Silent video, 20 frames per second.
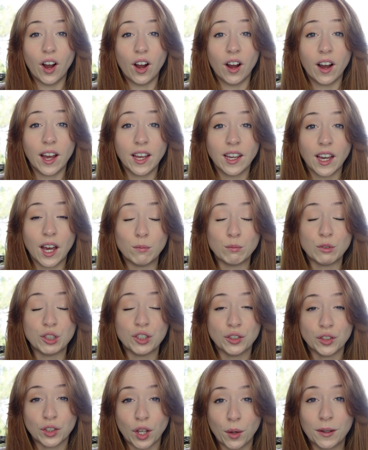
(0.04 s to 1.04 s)
I am
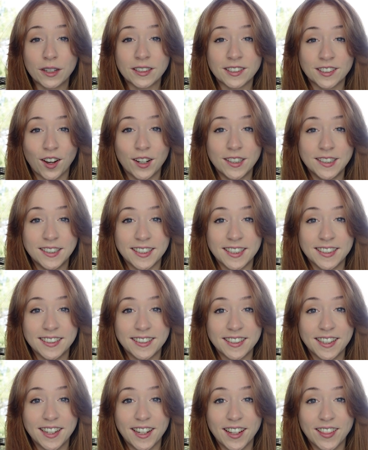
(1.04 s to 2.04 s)
so
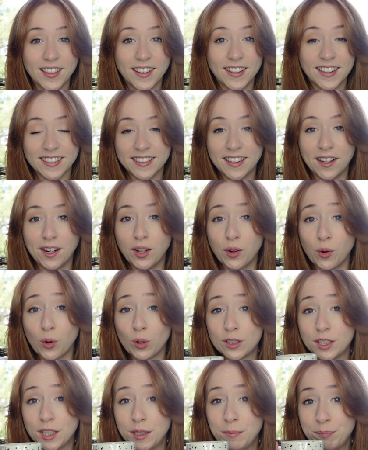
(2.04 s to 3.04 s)
excited that it's nearly
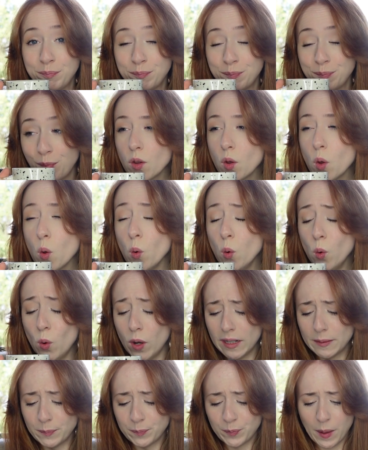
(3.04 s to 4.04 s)
autumn. Oh,
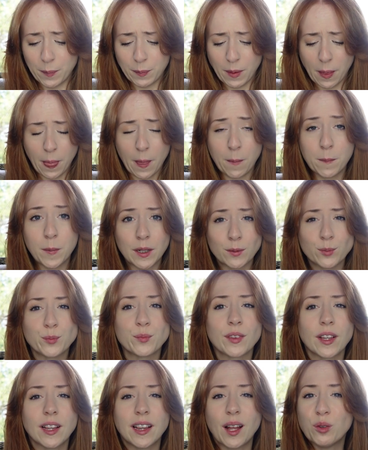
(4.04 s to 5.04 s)

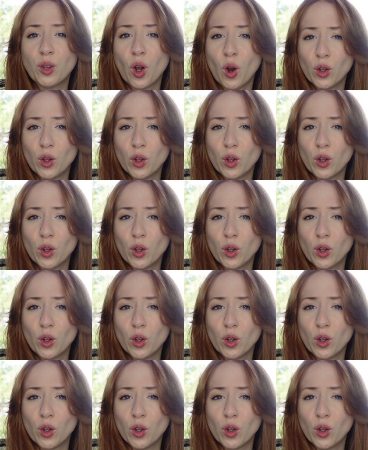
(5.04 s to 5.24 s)
that was